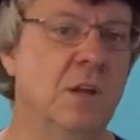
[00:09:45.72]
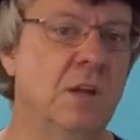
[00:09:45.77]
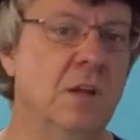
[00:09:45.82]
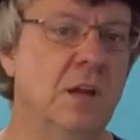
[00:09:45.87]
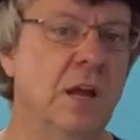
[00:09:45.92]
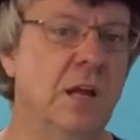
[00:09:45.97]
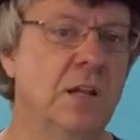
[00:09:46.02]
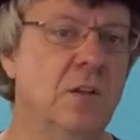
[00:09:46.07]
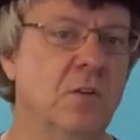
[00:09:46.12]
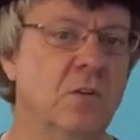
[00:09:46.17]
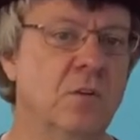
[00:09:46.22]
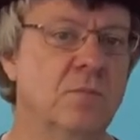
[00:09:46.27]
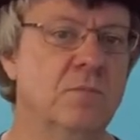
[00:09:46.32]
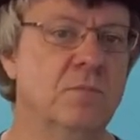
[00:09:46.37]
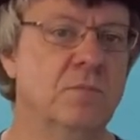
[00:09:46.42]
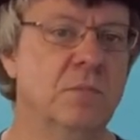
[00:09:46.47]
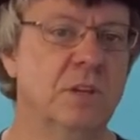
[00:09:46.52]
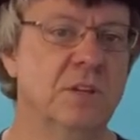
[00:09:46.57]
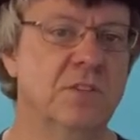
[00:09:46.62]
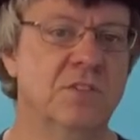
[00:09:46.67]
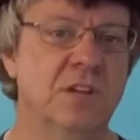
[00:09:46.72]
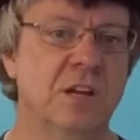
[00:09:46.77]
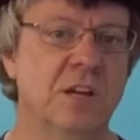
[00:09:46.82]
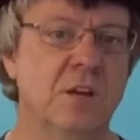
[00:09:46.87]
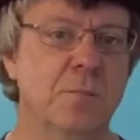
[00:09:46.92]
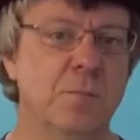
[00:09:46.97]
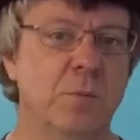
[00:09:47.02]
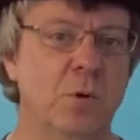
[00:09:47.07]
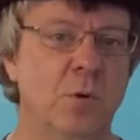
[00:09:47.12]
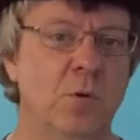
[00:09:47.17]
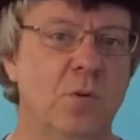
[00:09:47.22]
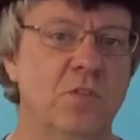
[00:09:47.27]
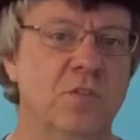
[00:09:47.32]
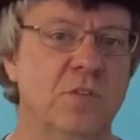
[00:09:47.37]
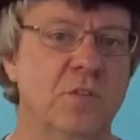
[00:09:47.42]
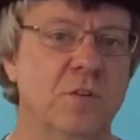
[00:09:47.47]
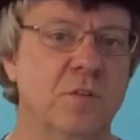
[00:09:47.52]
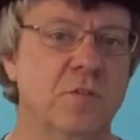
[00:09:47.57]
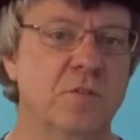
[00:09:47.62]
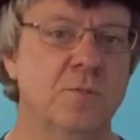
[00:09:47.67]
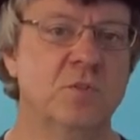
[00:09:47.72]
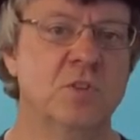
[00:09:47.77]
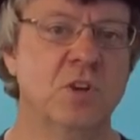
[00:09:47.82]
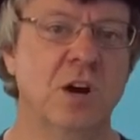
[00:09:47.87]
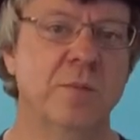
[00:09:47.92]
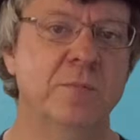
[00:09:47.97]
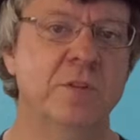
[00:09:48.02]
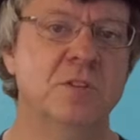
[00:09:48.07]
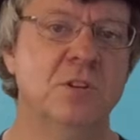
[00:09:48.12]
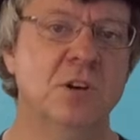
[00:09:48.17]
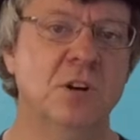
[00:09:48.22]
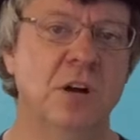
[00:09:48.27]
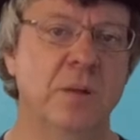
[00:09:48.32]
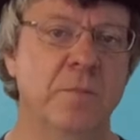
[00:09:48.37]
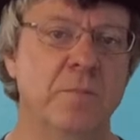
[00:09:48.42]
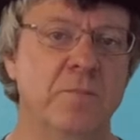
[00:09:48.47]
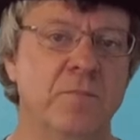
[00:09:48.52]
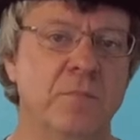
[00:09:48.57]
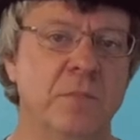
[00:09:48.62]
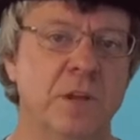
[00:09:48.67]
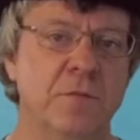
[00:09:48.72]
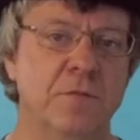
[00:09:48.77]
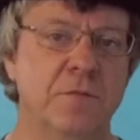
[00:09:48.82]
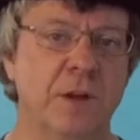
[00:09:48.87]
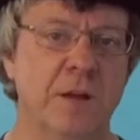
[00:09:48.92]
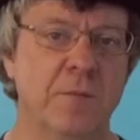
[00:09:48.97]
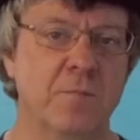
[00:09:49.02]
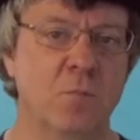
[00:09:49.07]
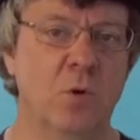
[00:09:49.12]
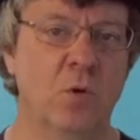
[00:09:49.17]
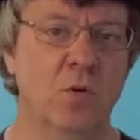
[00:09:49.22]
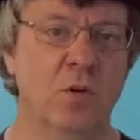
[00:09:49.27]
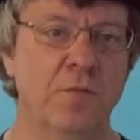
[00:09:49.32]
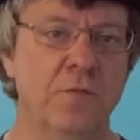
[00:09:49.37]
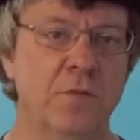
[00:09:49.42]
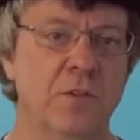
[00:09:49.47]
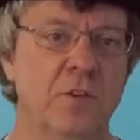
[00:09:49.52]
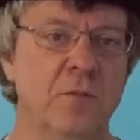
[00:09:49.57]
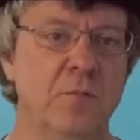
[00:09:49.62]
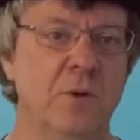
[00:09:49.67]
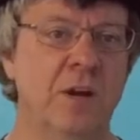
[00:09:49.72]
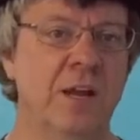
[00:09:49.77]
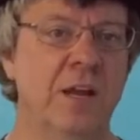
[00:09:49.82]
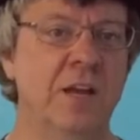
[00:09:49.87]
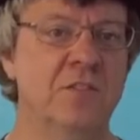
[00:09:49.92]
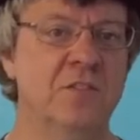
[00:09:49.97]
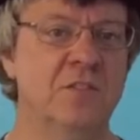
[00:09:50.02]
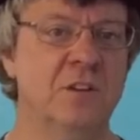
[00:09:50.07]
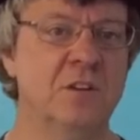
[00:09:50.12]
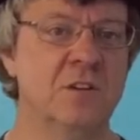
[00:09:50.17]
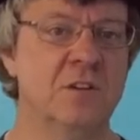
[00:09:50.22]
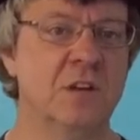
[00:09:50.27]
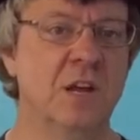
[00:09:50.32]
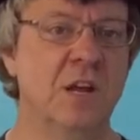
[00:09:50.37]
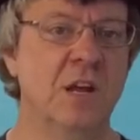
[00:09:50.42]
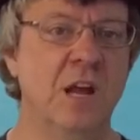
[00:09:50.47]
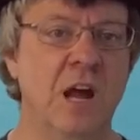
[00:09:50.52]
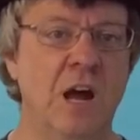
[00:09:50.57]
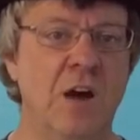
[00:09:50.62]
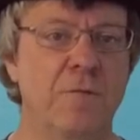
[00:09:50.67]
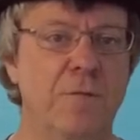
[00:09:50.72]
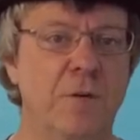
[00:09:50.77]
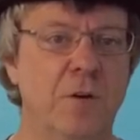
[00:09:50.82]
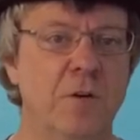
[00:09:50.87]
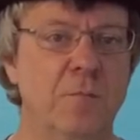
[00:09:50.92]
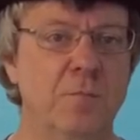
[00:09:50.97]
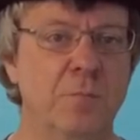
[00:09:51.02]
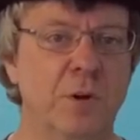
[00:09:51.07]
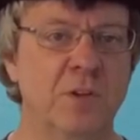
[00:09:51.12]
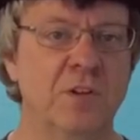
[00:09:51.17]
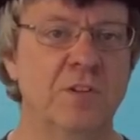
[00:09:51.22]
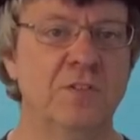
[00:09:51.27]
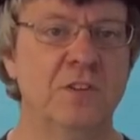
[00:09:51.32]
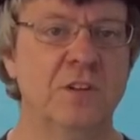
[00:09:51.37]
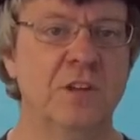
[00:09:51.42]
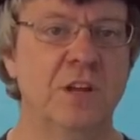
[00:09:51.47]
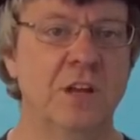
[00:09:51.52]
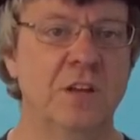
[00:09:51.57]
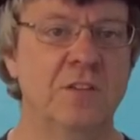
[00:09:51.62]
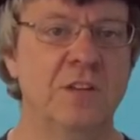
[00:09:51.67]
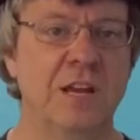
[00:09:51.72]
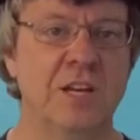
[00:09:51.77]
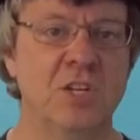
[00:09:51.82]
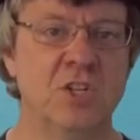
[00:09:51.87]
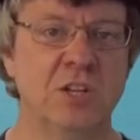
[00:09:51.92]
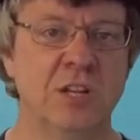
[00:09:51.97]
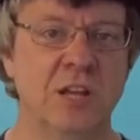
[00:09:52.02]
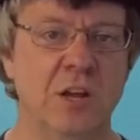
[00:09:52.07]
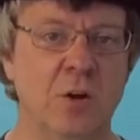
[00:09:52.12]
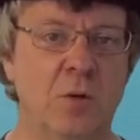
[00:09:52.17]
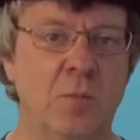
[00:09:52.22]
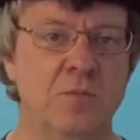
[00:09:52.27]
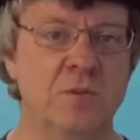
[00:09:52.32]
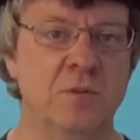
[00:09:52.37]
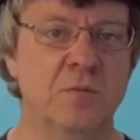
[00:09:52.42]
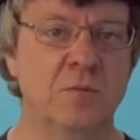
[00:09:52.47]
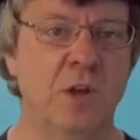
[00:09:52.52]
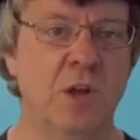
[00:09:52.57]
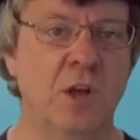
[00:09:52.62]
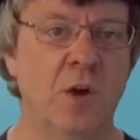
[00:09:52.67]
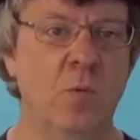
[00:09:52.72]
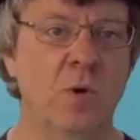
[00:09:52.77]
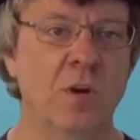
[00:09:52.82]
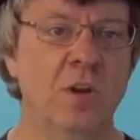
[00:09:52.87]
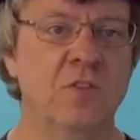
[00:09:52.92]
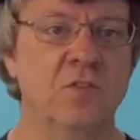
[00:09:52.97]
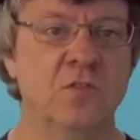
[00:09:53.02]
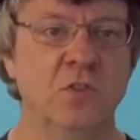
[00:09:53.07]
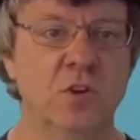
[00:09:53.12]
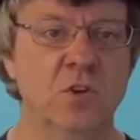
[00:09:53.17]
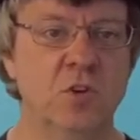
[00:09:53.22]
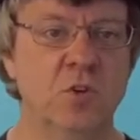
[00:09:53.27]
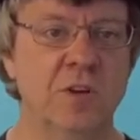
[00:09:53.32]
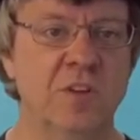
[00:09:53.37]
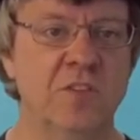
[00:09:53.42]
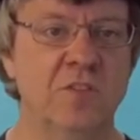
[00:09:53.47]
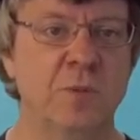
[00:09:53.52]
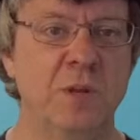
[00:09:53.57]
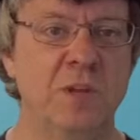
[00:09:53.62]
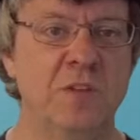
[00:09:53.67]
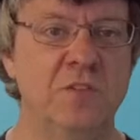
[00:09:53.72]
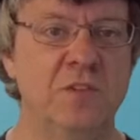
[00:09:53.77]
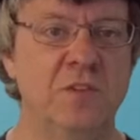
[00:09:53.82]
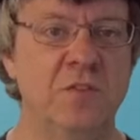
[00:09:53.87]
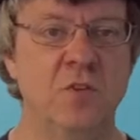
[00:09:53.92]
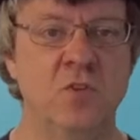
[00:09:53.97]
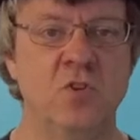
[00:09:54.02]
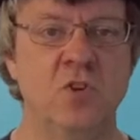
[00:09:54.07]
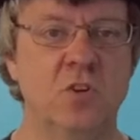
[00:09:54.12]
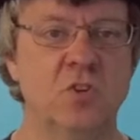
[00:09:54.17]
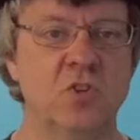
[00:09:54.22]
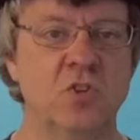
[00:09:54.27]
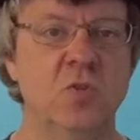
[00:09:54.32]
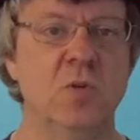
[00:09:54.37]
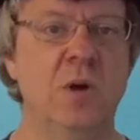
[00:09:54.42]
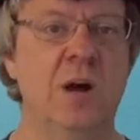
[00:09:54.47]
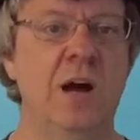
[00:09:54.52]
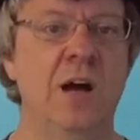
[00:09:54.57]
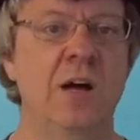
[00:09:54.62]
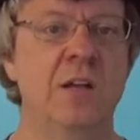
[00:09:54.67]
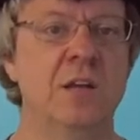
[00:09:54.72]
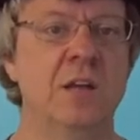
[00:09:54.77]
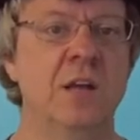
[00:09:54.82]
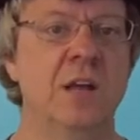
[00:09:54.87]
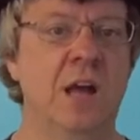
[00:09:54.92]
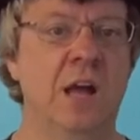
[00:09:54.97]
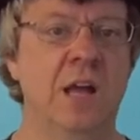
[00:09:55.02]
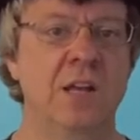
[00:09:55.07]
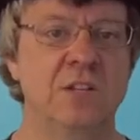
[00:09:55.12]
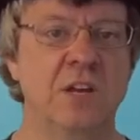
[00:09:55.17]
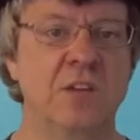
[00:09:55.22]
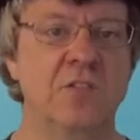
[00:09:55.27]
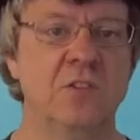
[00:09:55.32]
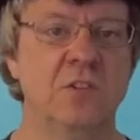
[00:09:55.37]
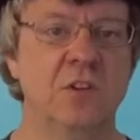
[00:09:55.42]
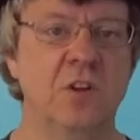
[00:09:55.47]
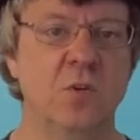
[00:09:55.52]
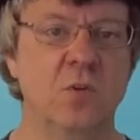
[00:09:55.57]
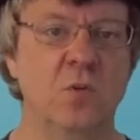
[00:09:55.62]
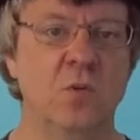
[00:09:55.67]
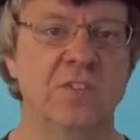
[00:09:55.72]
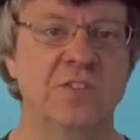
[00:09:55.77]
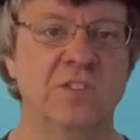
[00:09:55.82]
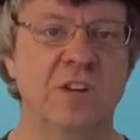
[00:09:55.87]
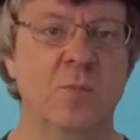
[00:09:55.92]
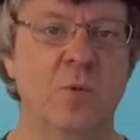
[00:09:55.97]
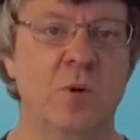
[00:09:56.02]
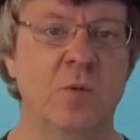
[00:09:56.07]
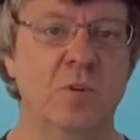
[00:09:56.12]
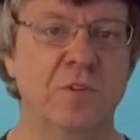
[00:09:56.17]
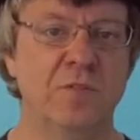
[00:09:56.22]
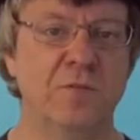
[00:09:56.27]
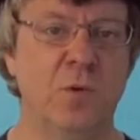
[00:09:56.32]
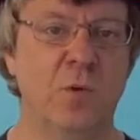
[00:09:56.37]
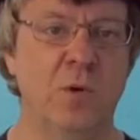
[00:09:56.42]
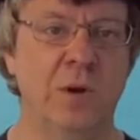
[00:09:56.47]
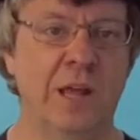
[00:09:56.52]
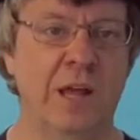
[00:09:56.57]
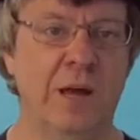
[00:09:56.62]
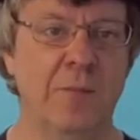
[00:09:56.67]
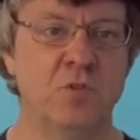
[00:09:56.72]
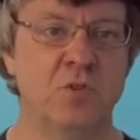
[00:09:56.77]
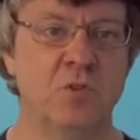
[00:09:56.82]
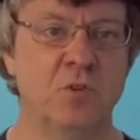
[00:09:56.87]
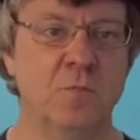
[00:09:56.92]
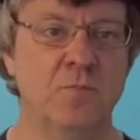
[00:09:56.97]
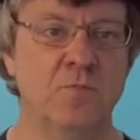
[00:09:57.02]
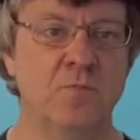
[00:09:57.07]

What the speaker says: And look, let's take a pause. From time to time, in fact more often than by accident, our foreign policy has actually helped. When it's not too expensive, not too hard, and doesn't annoy someone we're fawning up to.